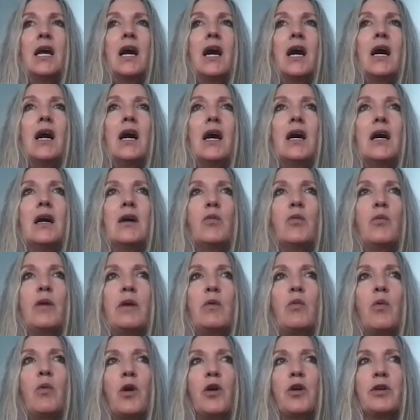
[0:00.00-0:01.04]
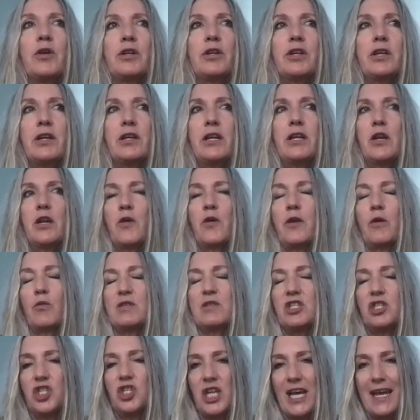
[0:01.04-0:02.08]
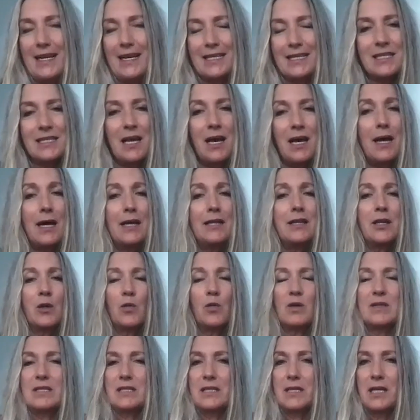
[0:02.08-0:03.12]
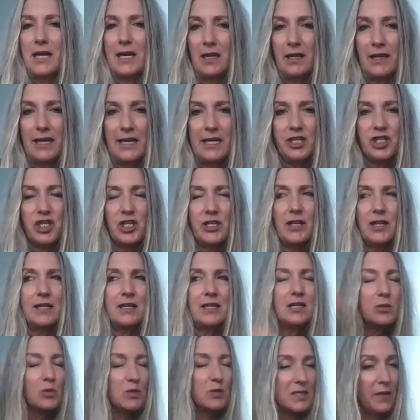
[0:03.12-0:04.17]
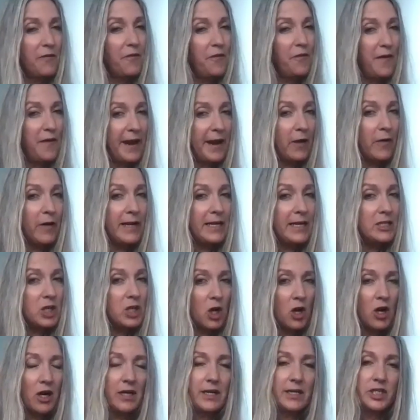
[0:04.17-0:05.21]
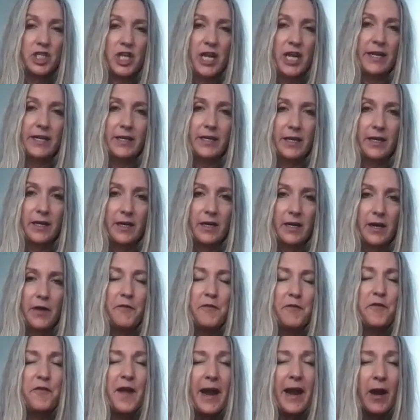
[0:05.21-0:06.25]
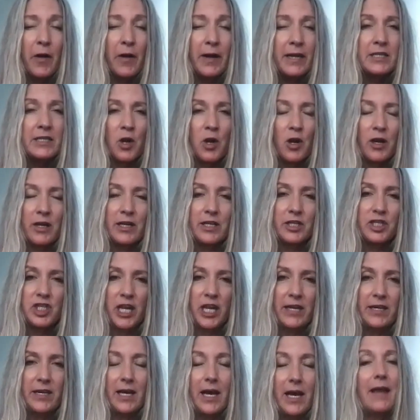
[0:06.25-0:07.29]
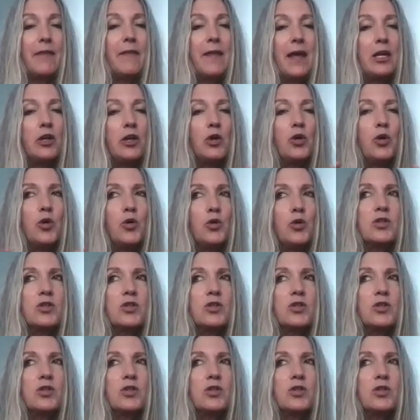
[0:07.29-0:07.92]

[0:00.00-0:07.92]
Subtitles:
There was genocide, there was annihilation. Like, this was a very dark agenda, dark agenda. And then who